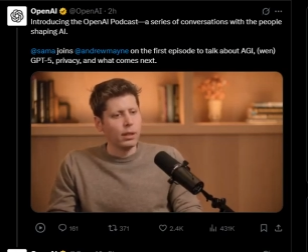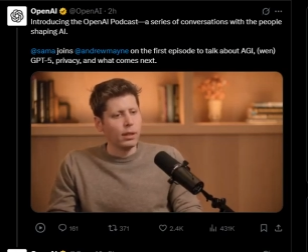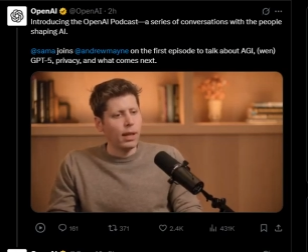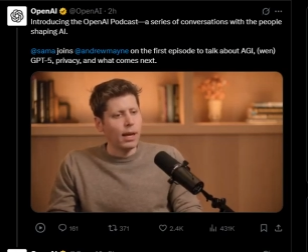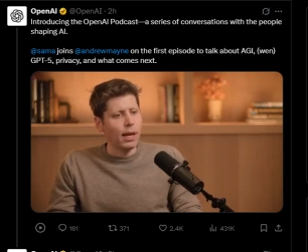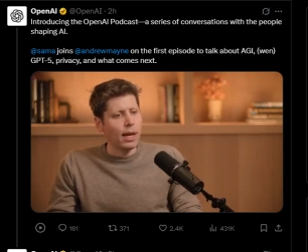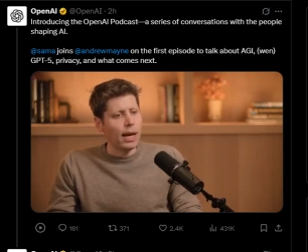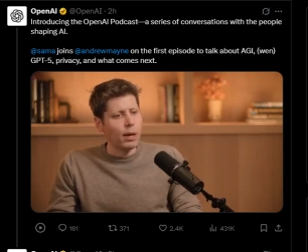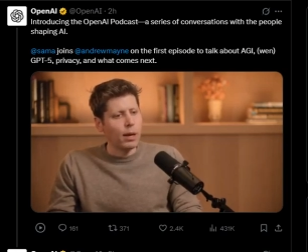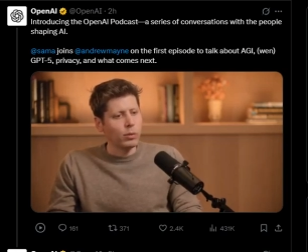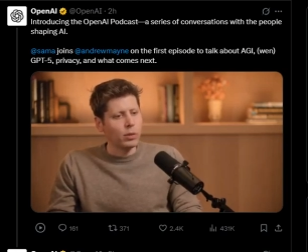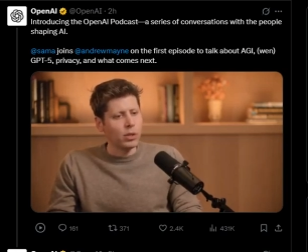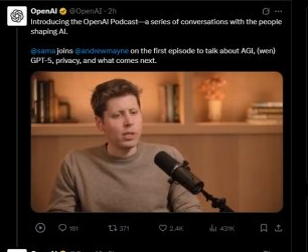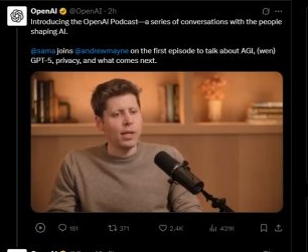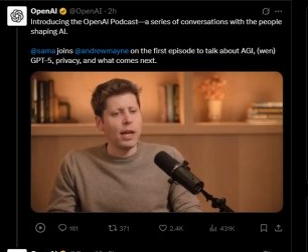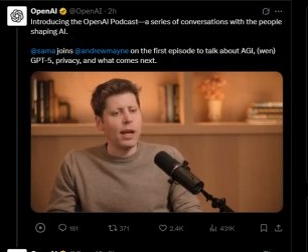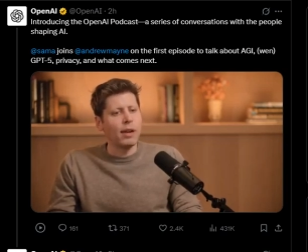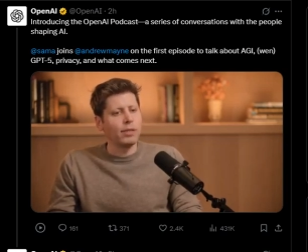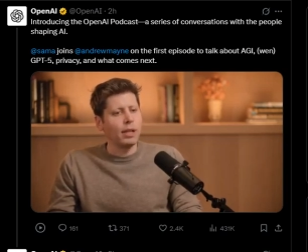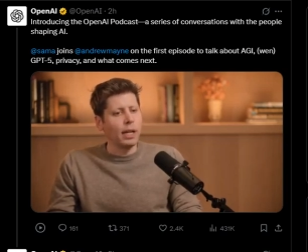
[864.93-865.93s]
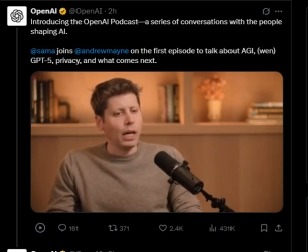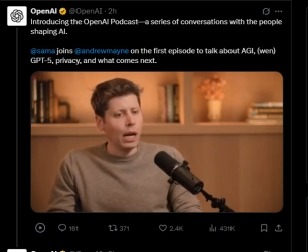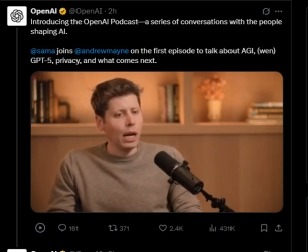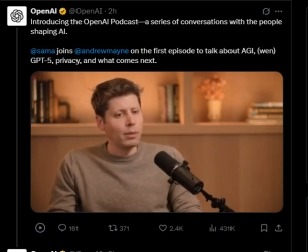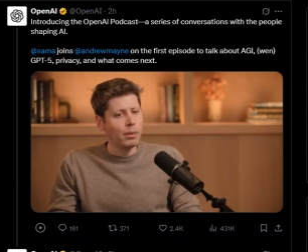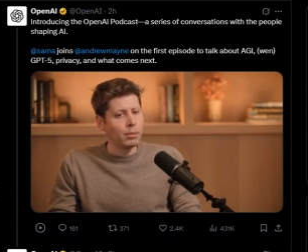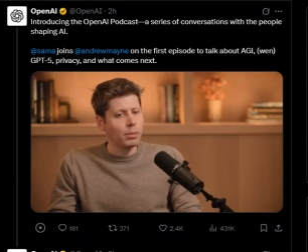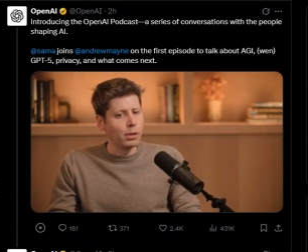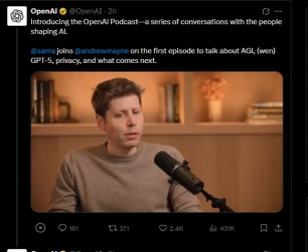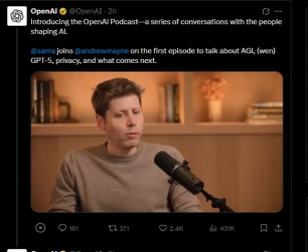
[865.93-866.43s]
the AI will just have like
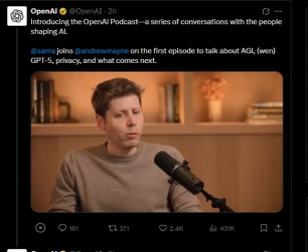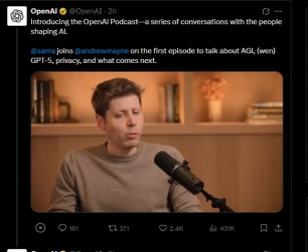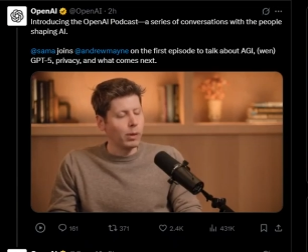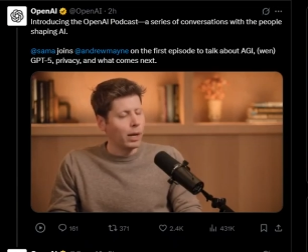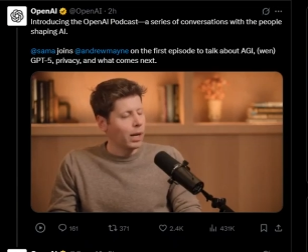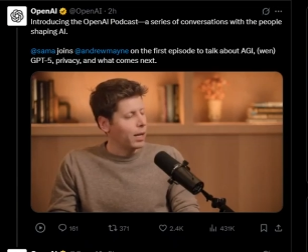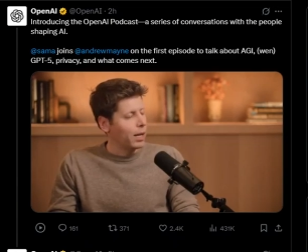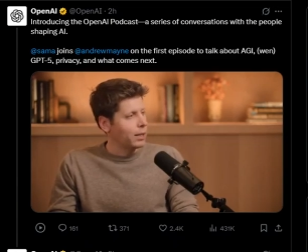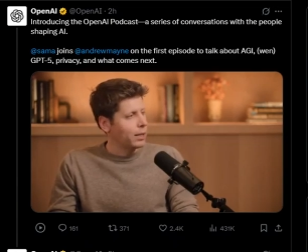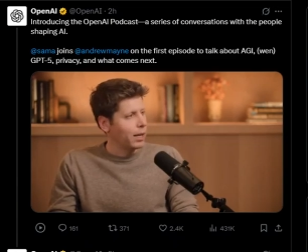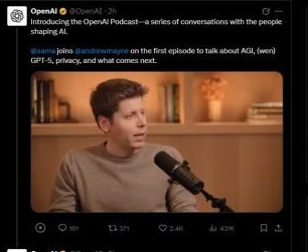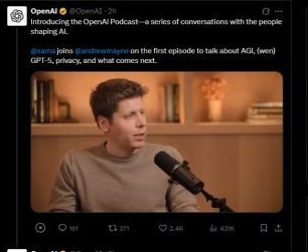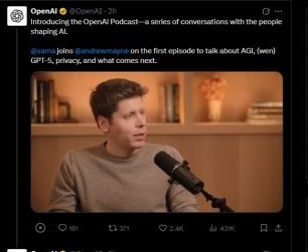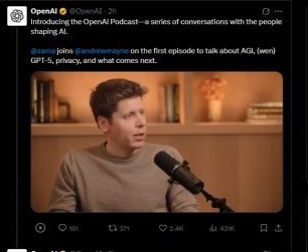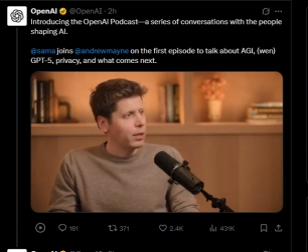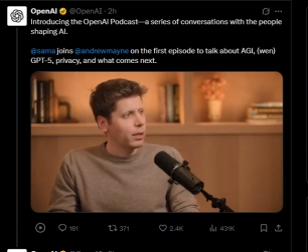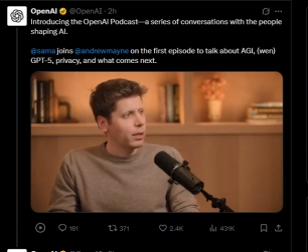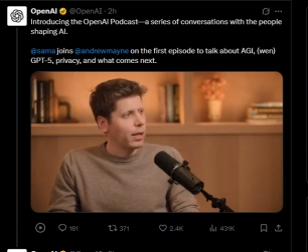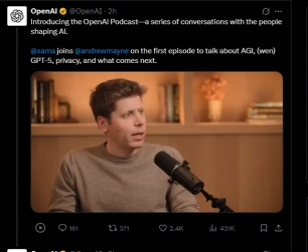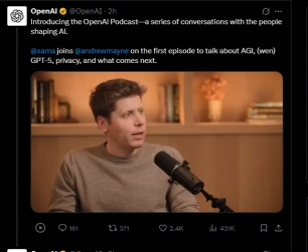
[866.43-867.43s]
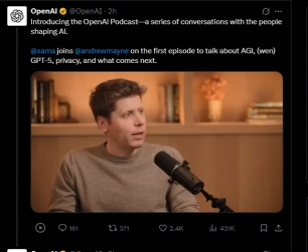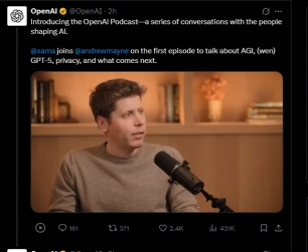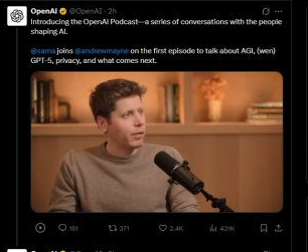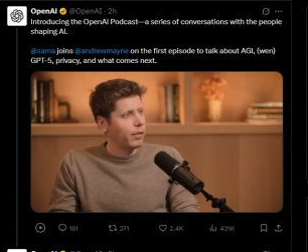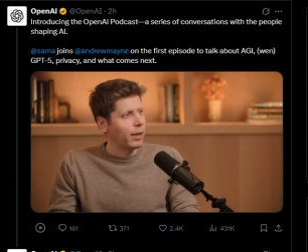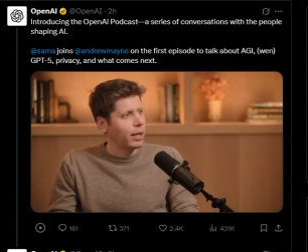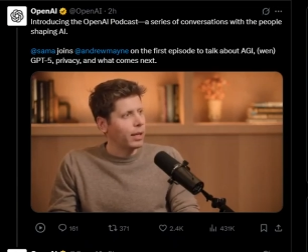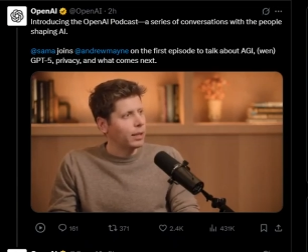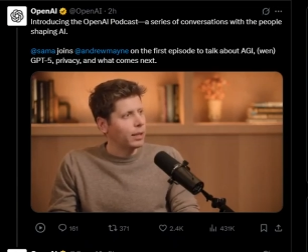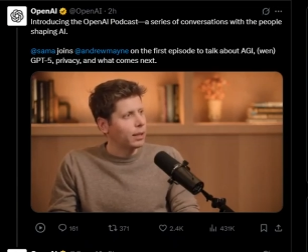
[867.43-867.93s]
unbelievable context on your life
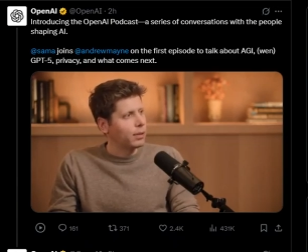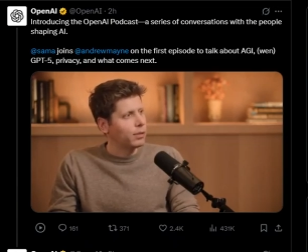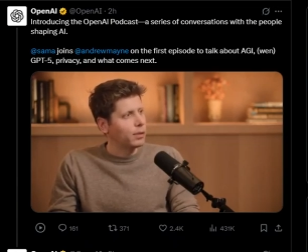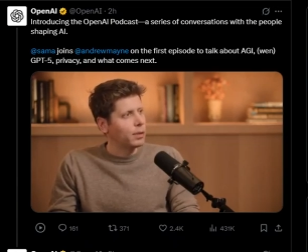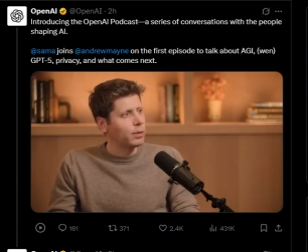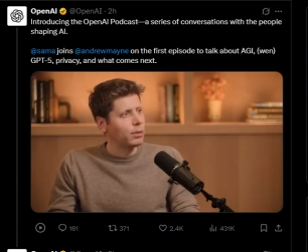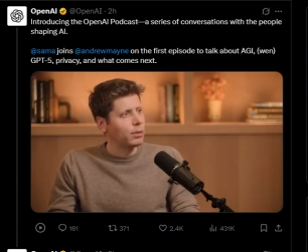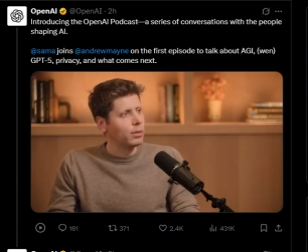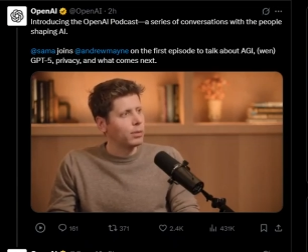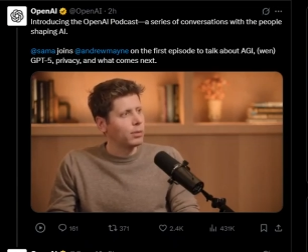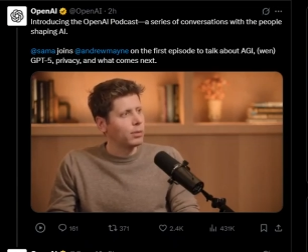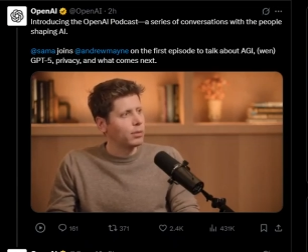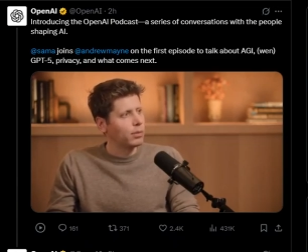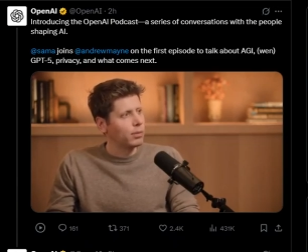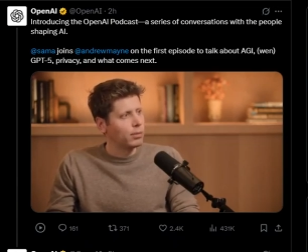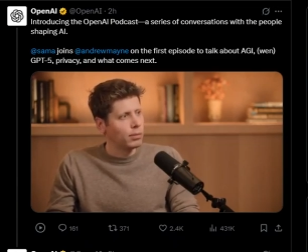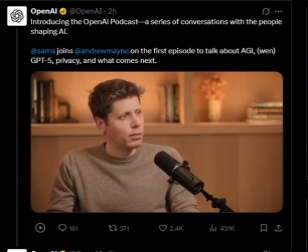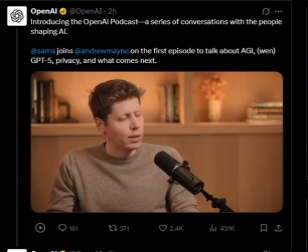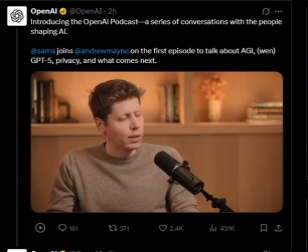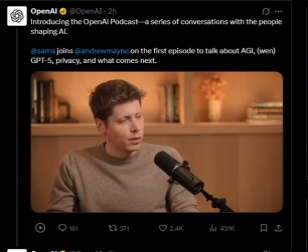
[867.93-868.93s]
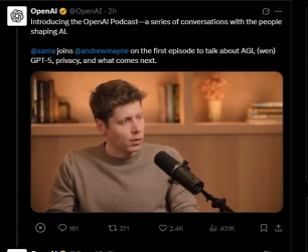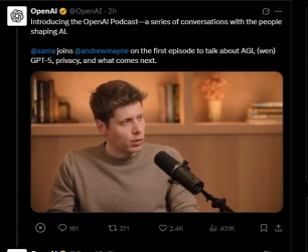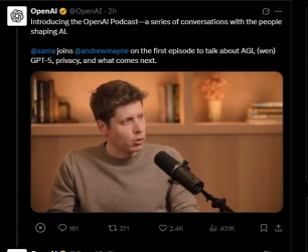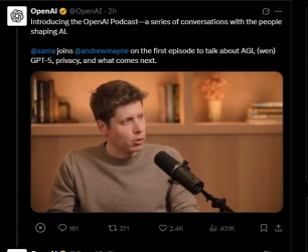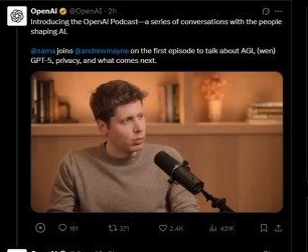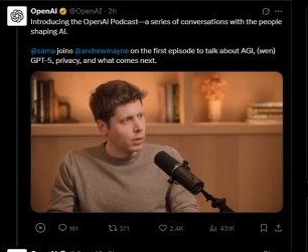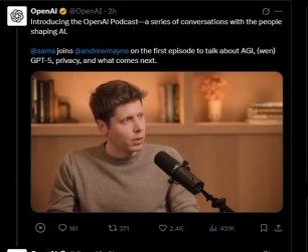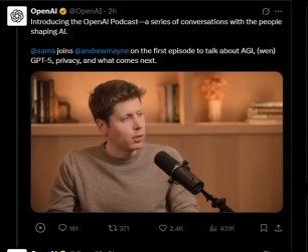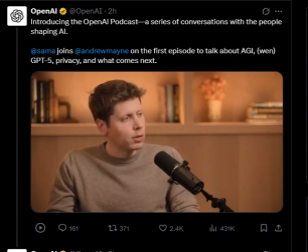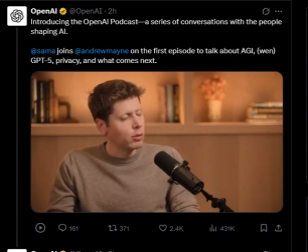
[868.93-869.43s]
and give you these
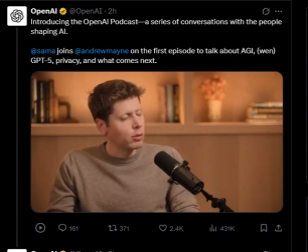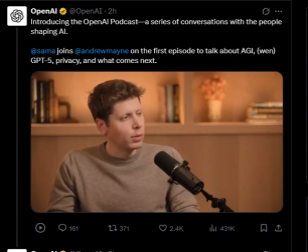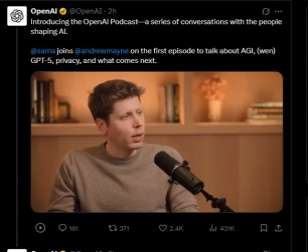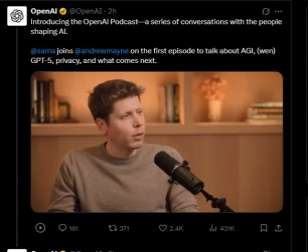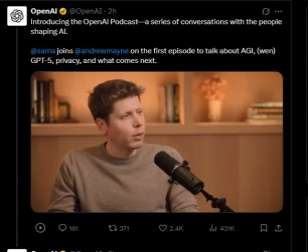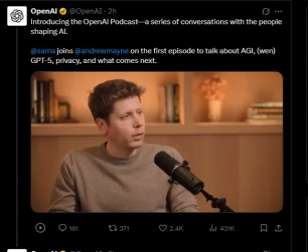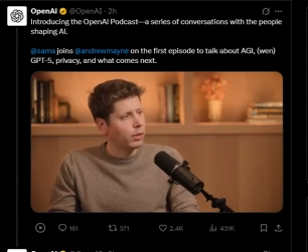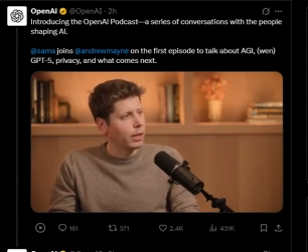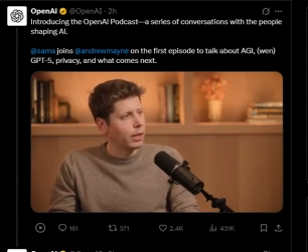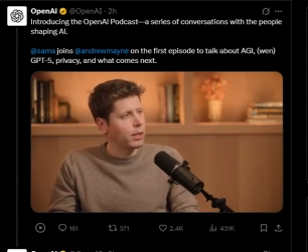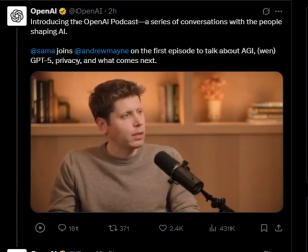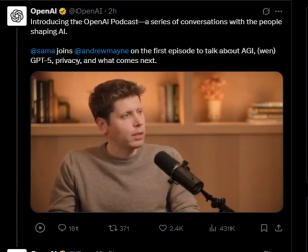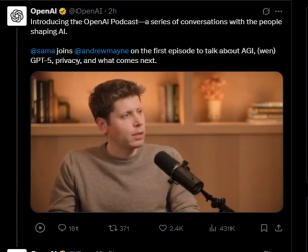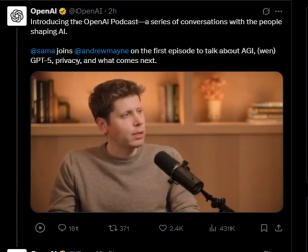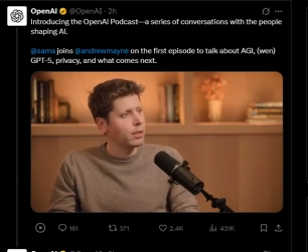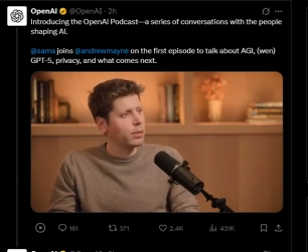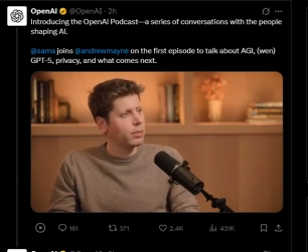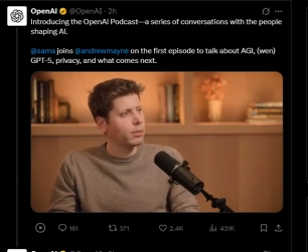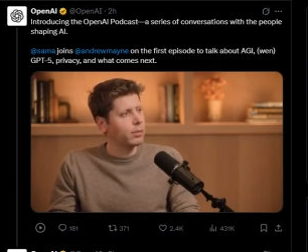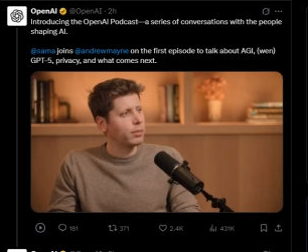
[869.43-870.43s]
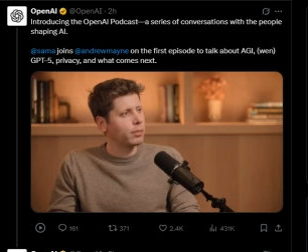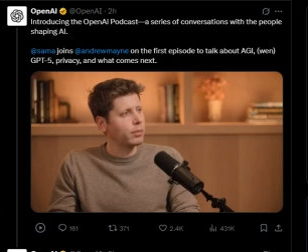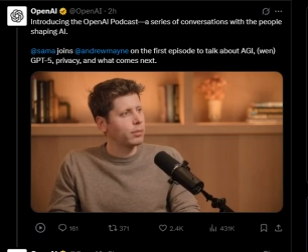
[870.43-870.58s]
super, super helpful answers.